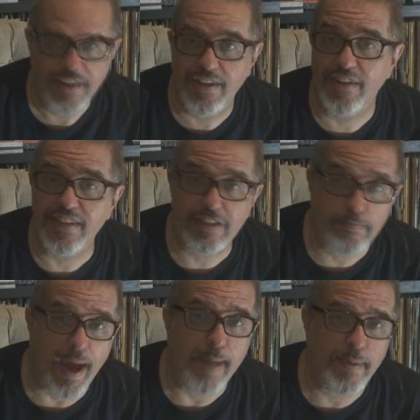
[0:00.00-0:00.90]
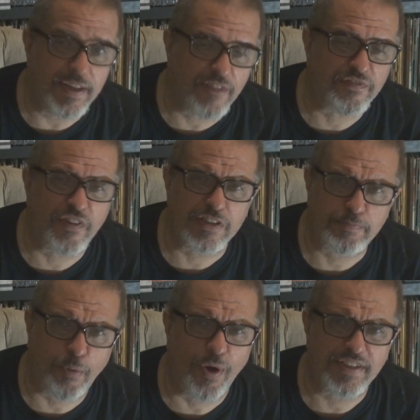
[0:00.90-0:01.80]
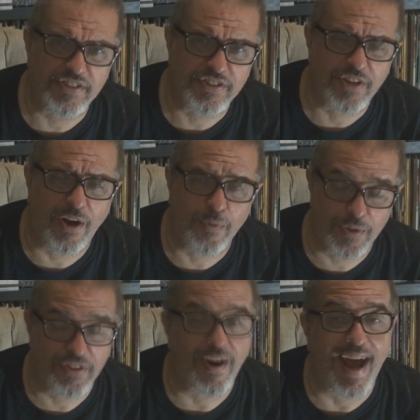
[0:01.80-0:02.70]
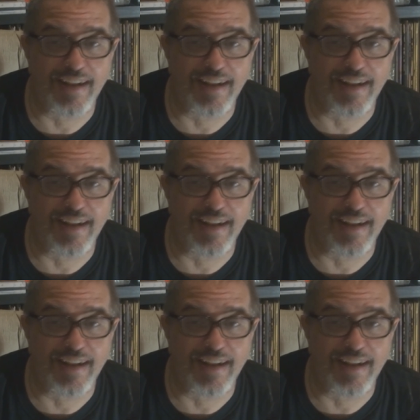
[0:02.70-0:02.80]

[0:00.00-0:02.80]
You know, this may be the first Poison song where they're